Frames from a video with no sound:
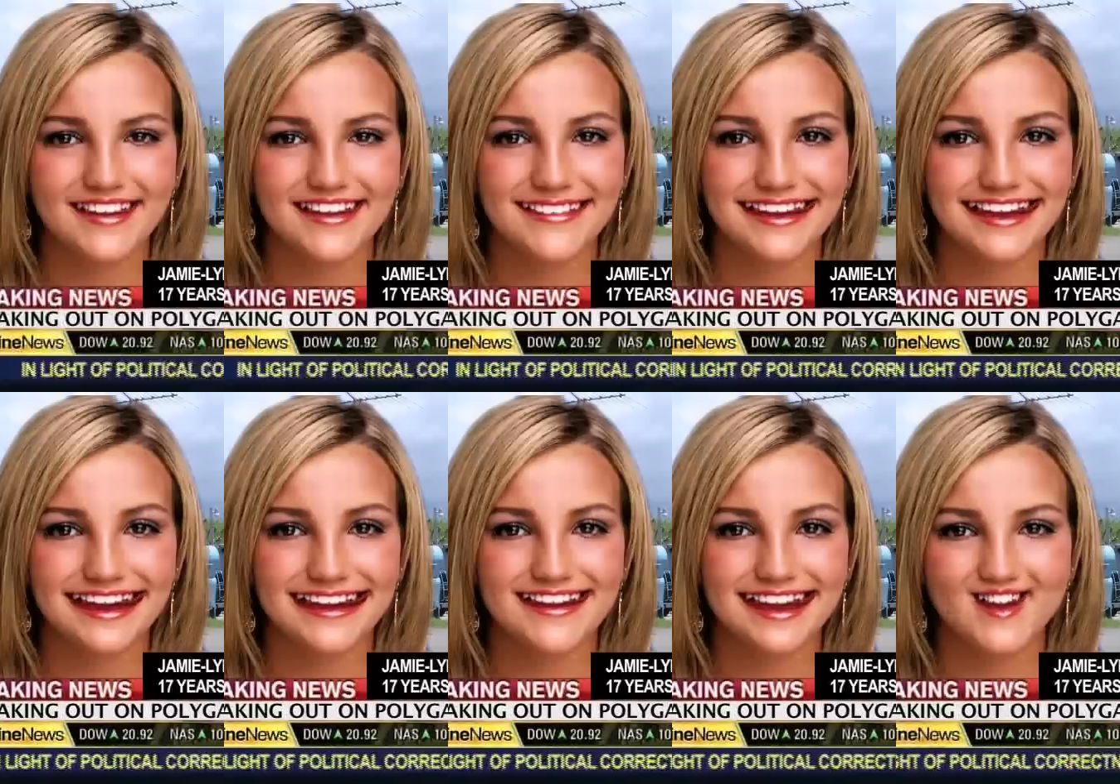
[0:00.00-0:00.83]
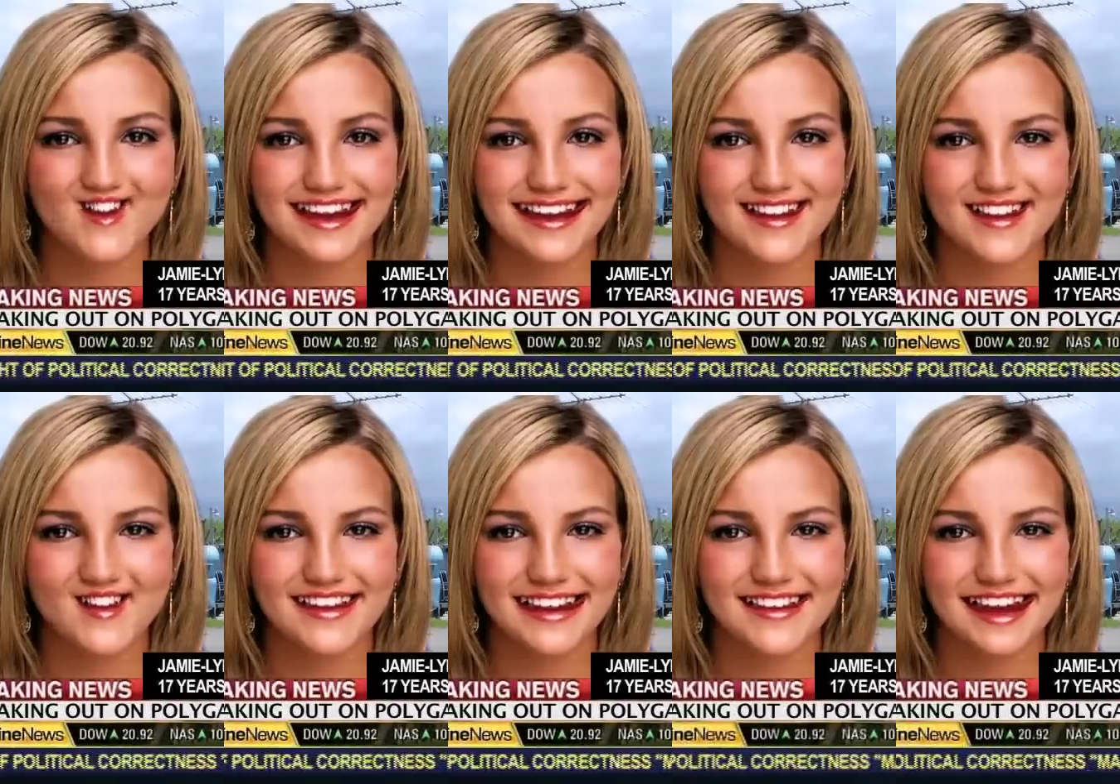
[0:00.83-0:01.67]
Yes, my
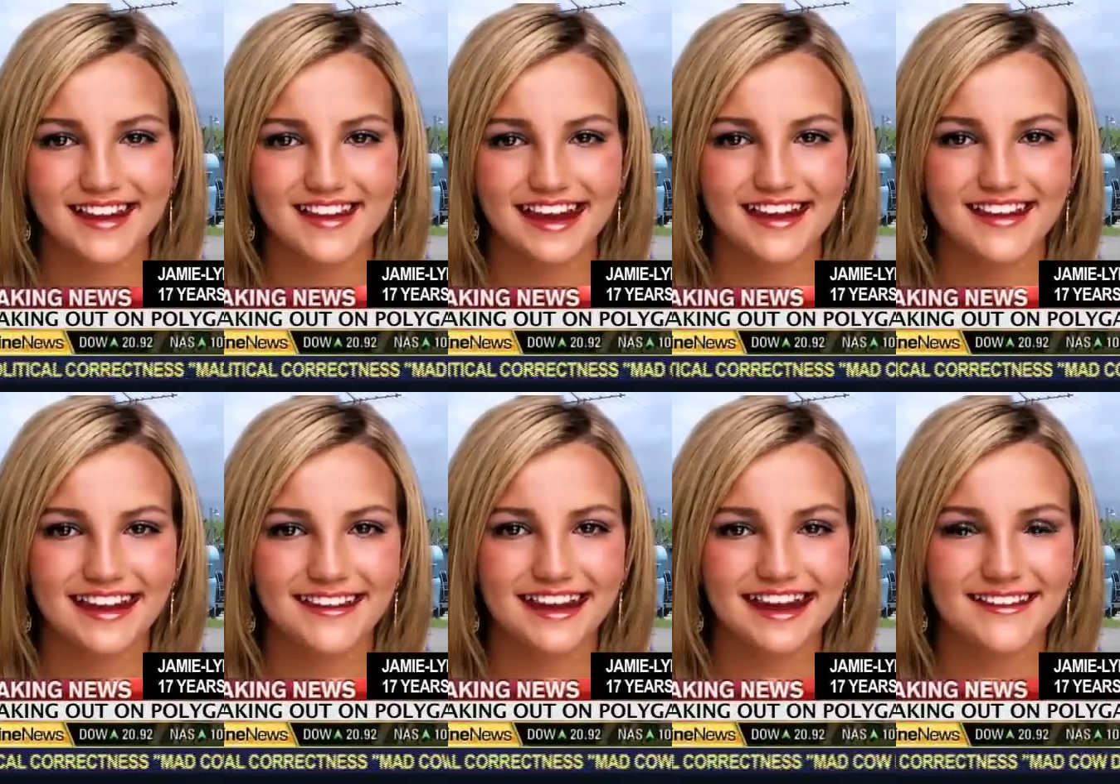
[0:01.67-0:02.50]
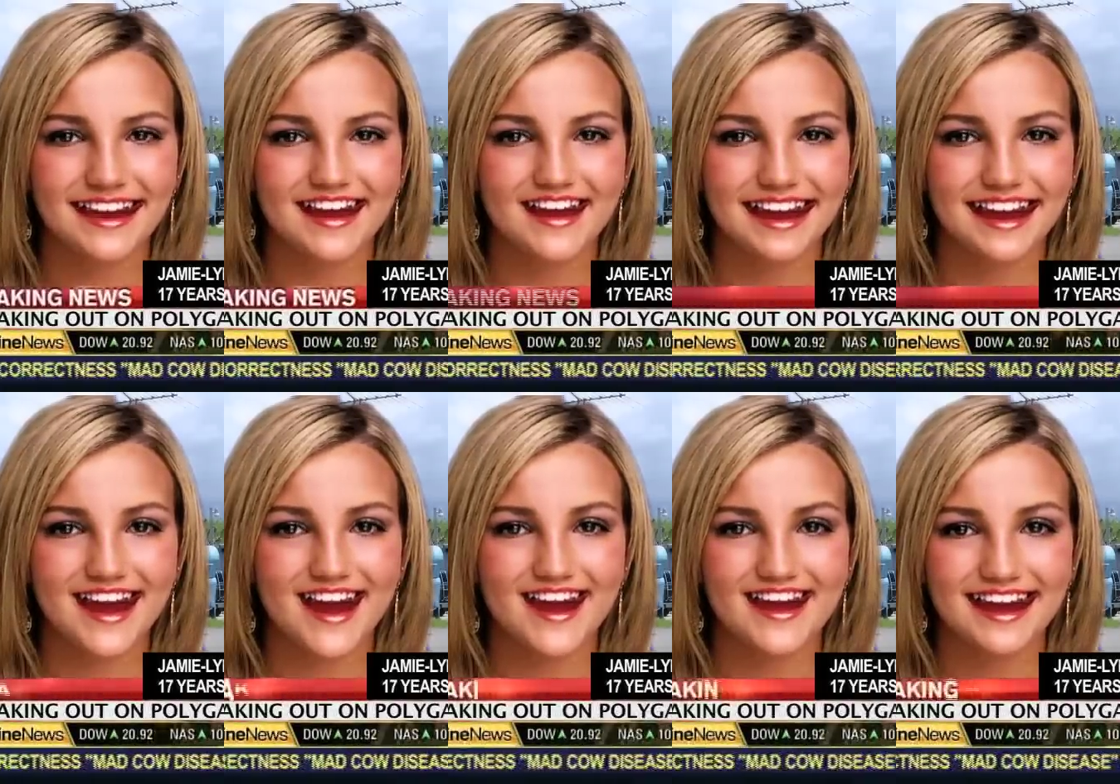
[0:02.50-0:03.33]
manager was contacted about me
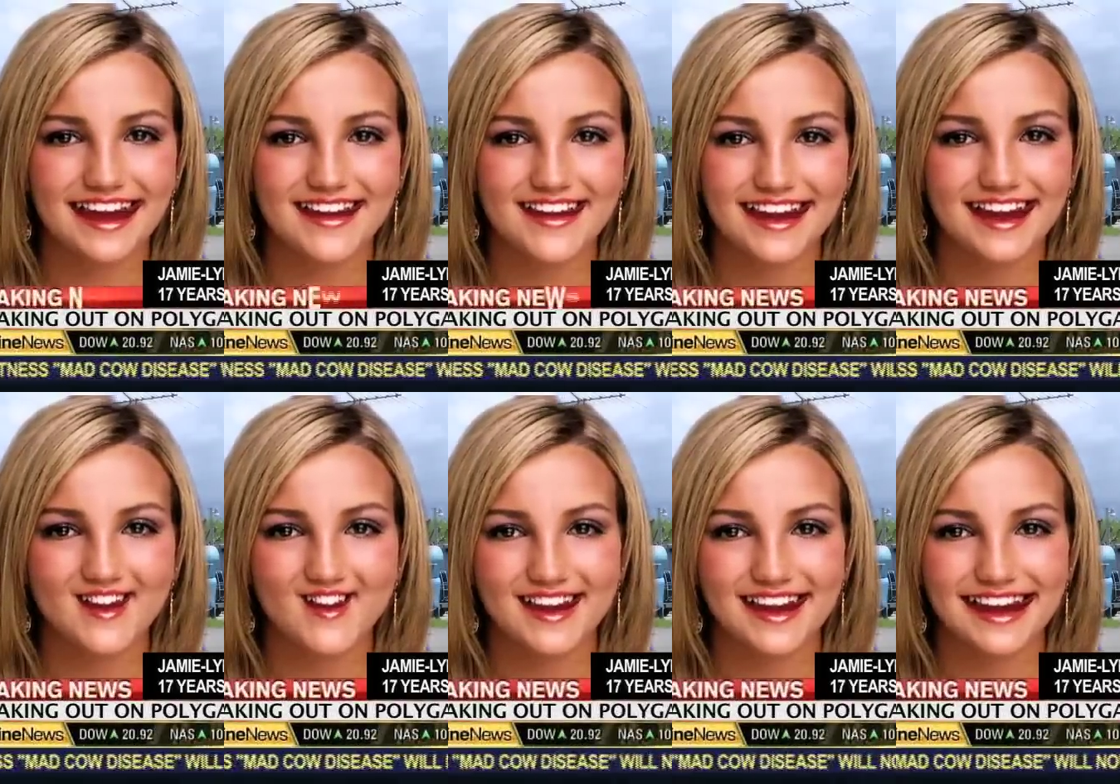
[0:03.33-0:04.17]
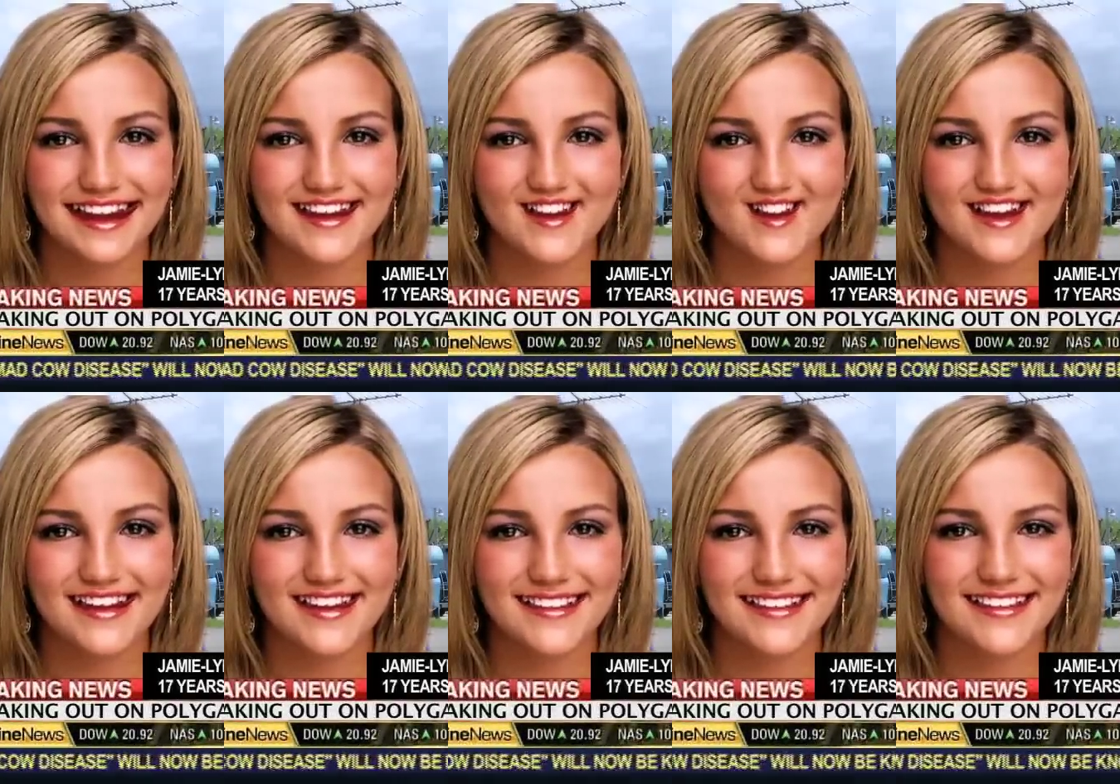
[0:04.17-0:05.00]
being in a Lifetime Movie of the
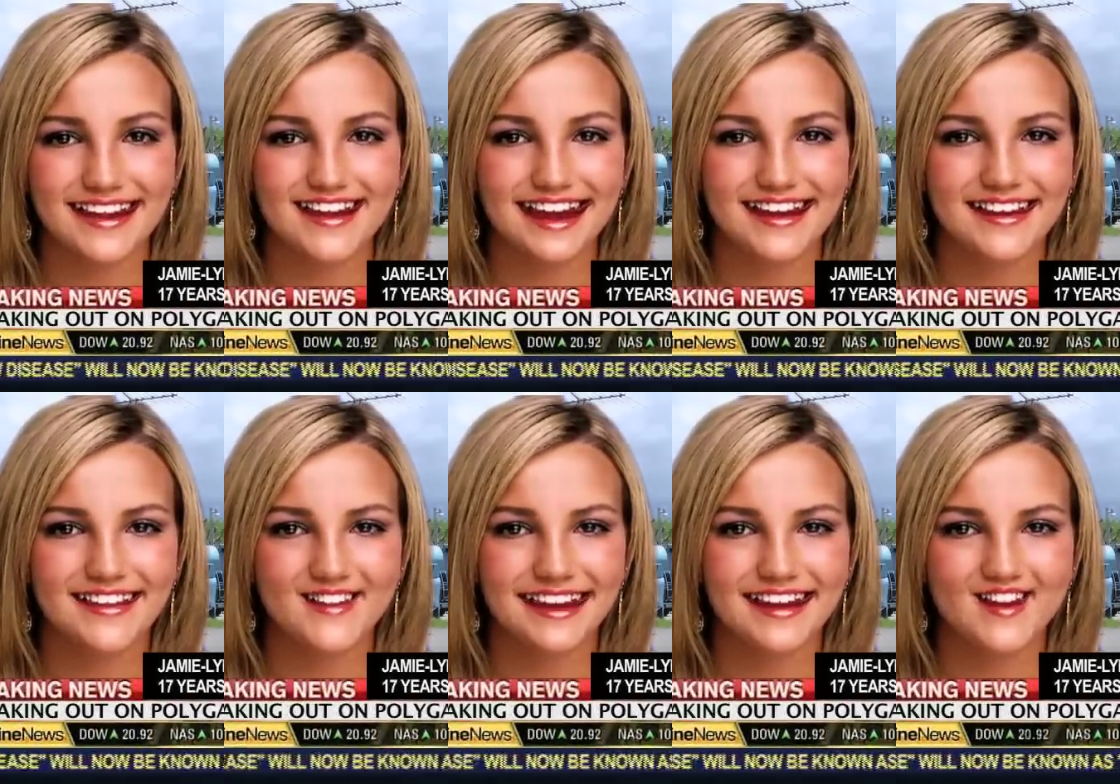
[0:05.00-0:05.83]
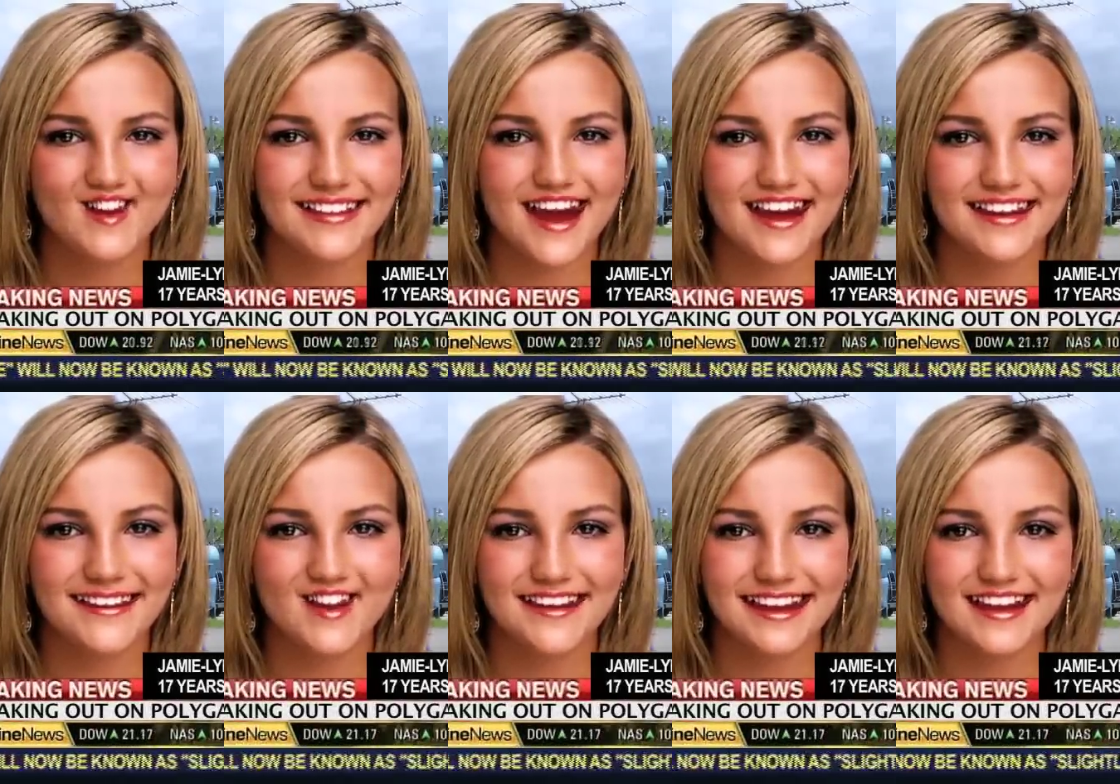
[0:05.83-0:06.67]
Week that they're making about those little
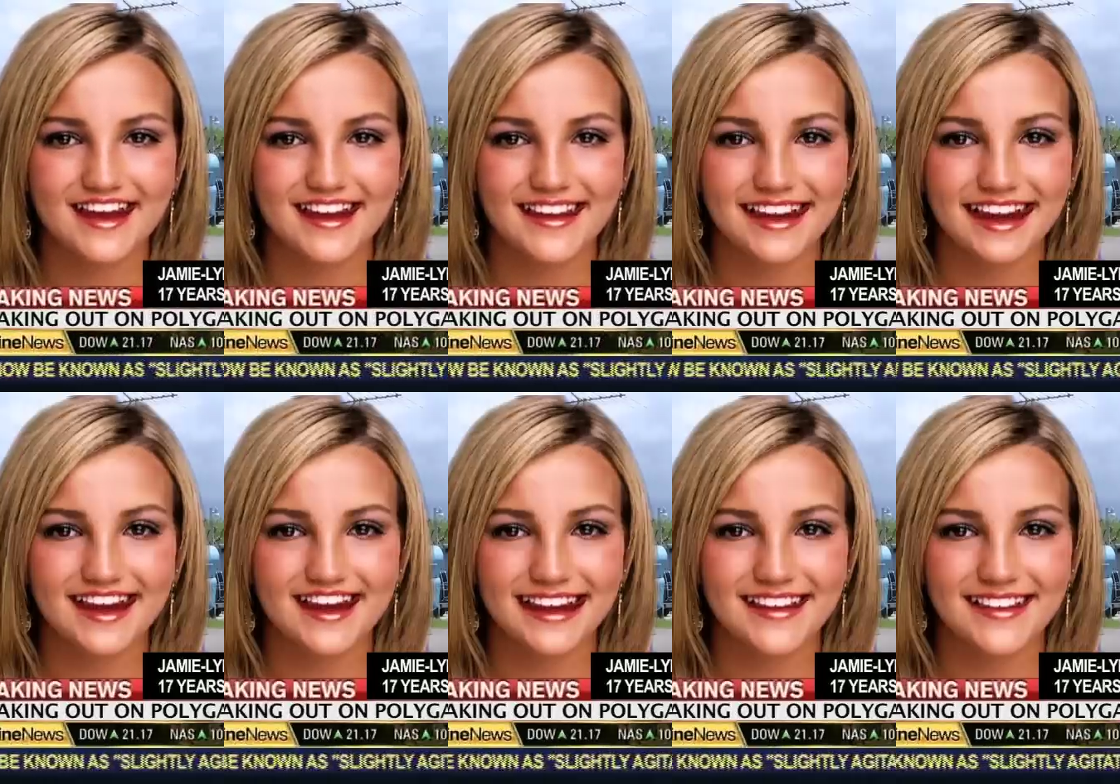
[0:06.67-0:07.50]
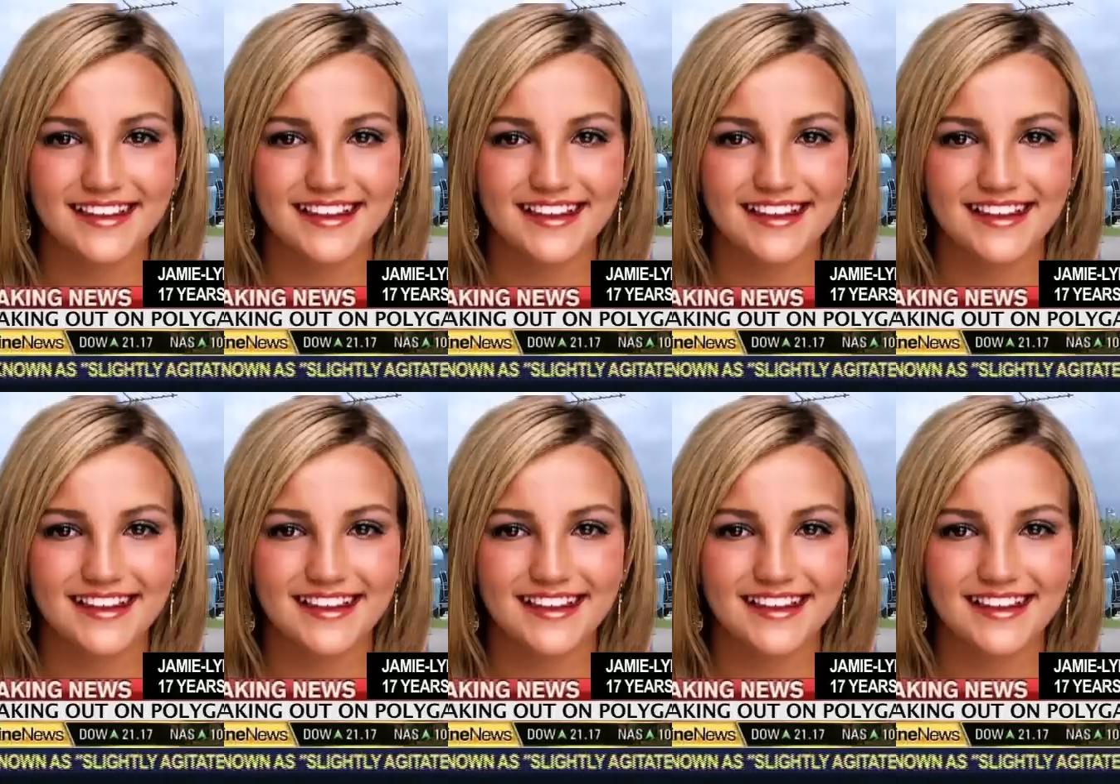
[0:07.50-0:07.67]
pregnant cult girls,